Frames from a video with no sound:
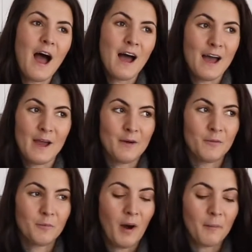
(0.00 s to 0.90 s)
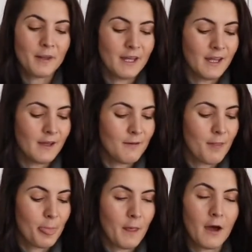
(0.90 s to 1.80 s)
I would probably,
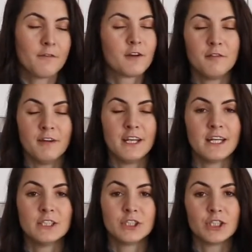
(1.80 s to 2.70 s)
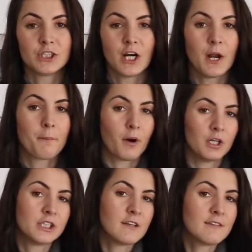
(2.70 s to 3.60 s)
out of convenience, just try to
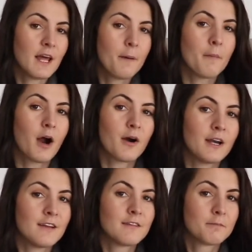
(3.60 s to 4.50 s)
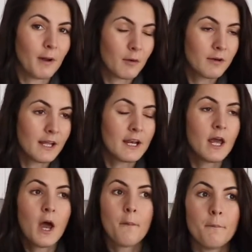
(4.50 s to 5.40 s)
purchase them already sprouted,